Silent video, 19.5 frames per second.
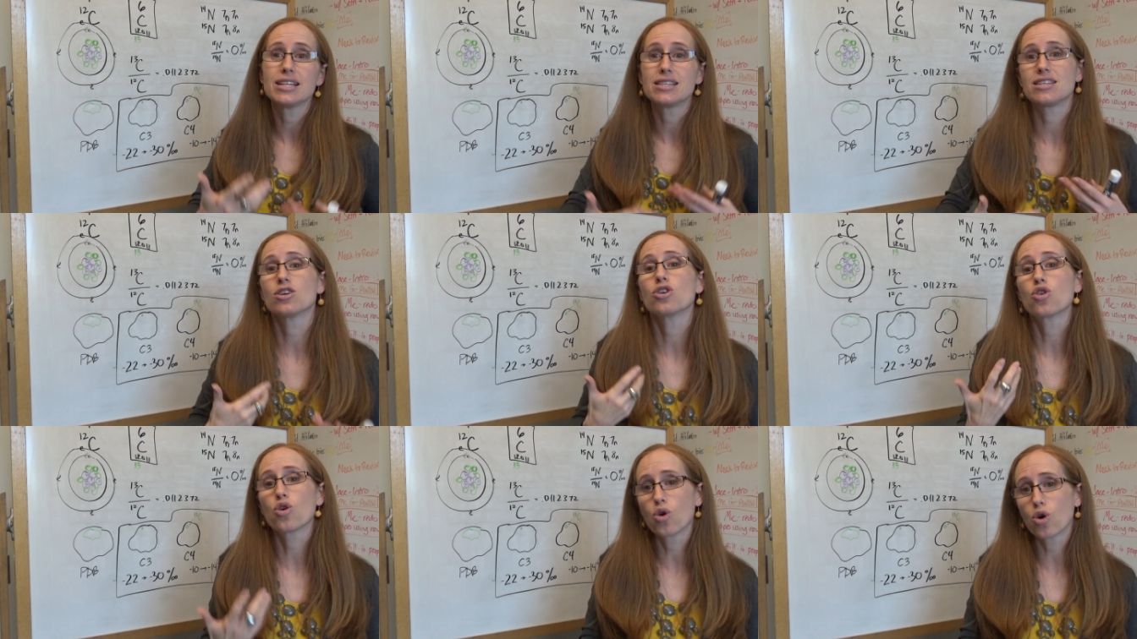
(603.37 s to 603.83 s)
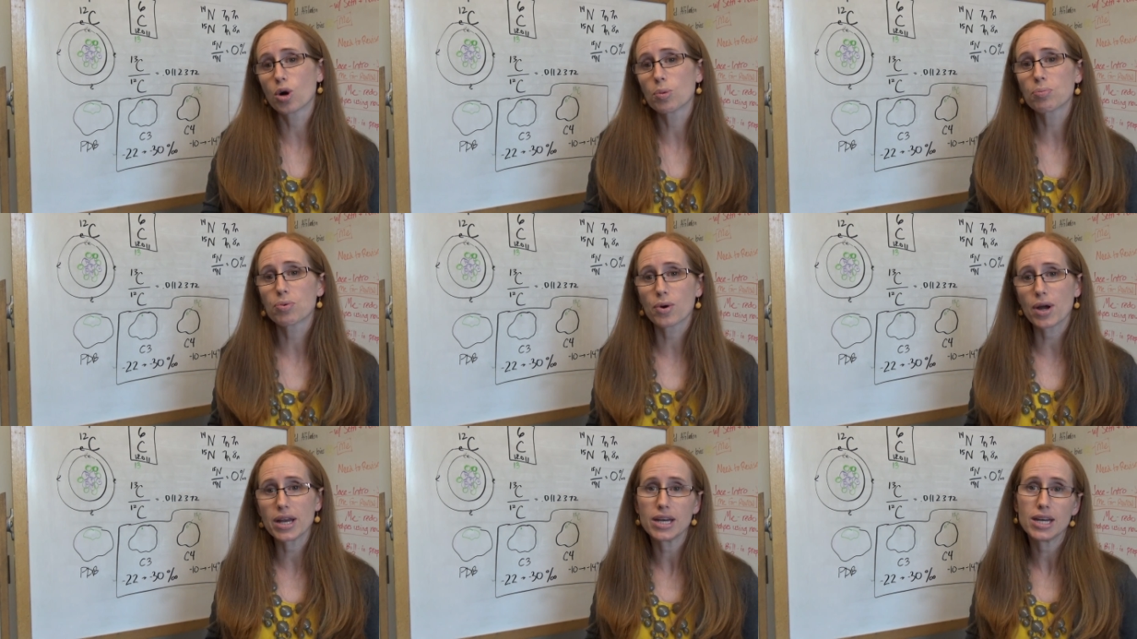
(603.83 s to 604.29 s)
gets
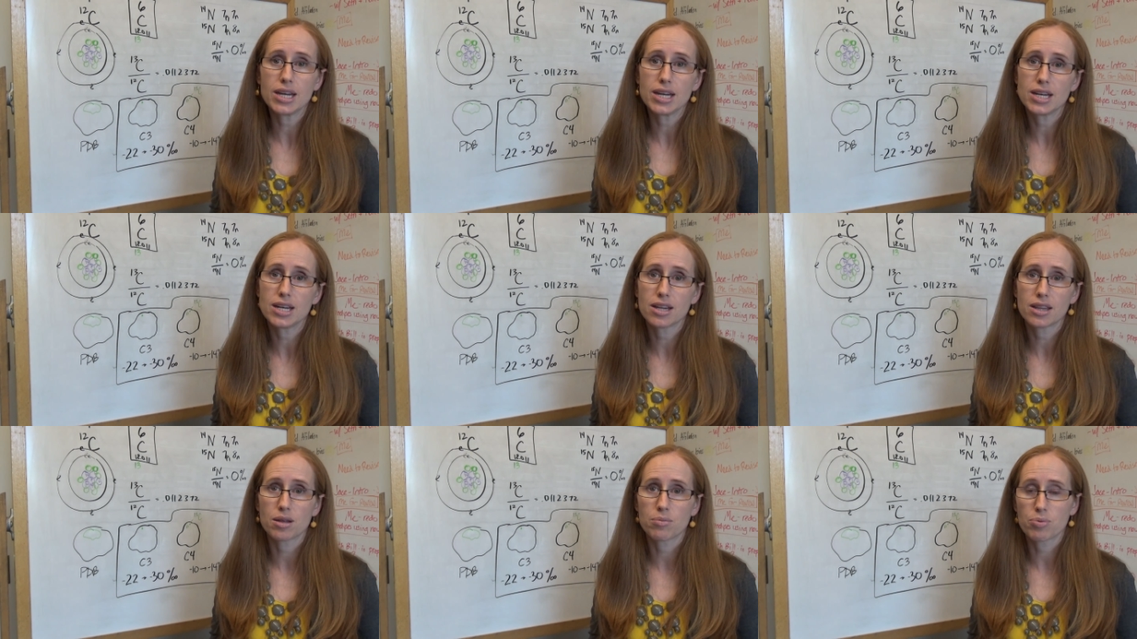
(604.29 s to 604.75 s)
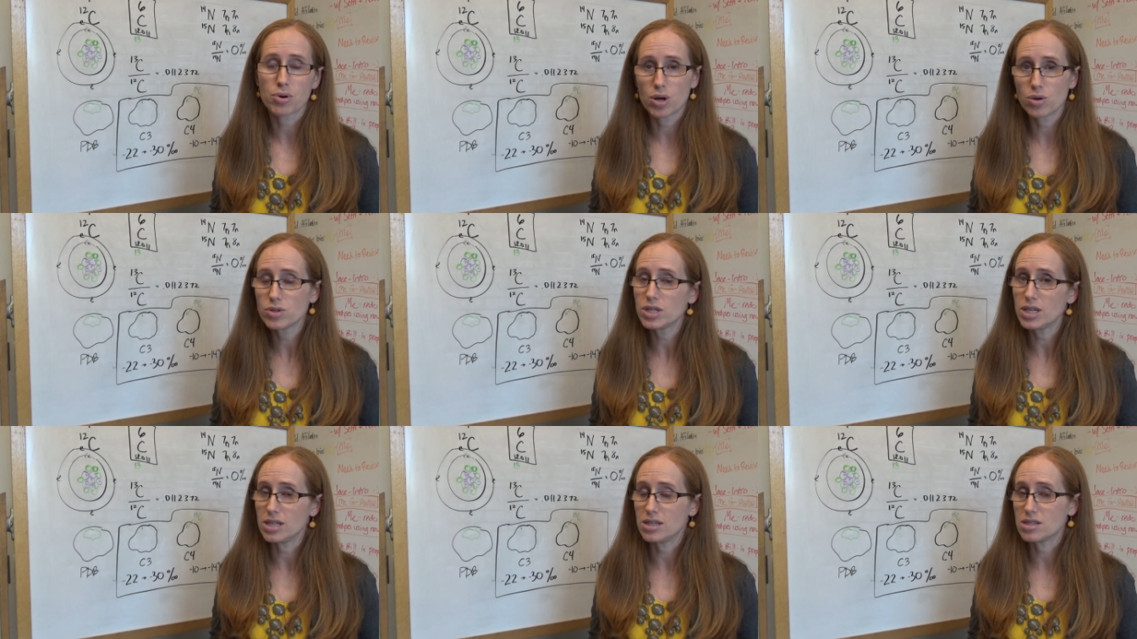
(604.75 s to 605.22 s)
incorporated into the
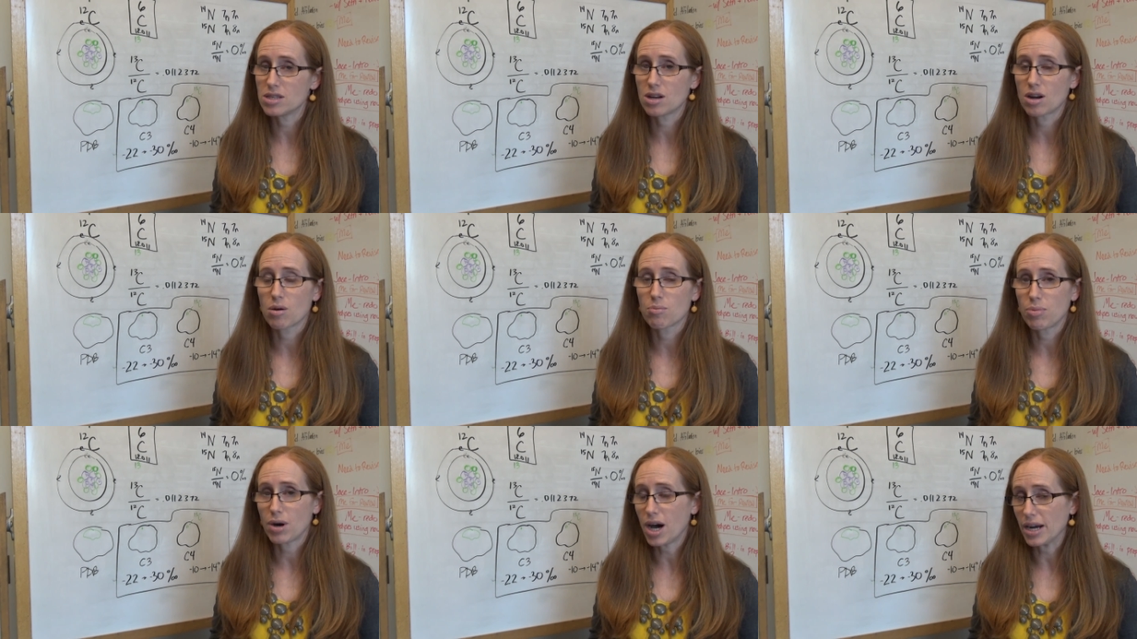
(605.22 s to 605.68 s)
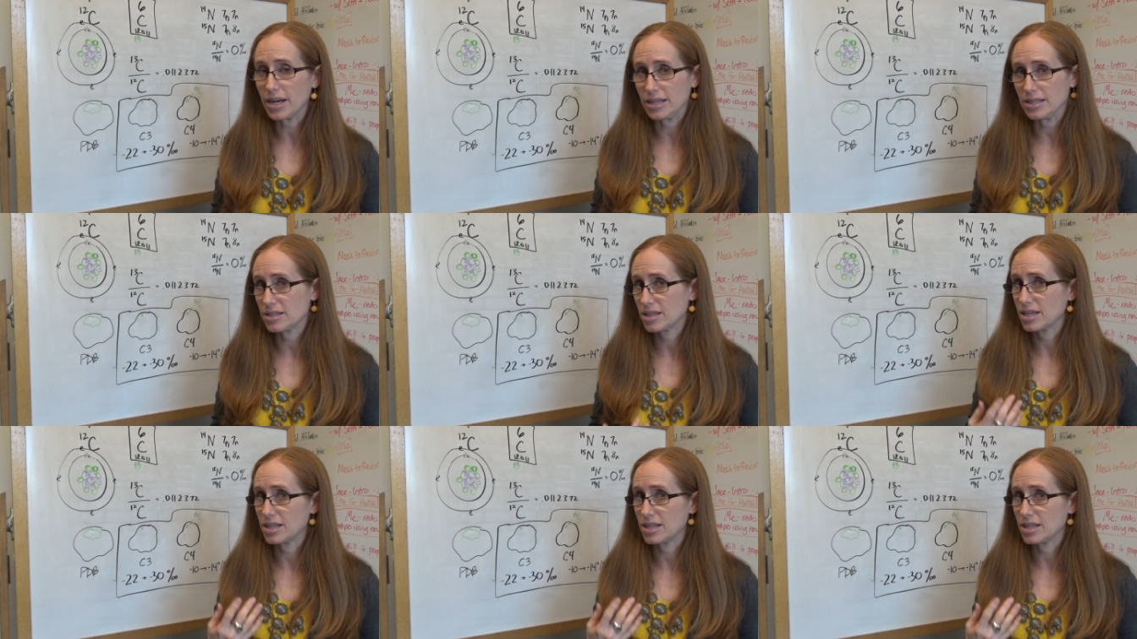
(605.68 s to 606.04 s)
proteins in our bodies.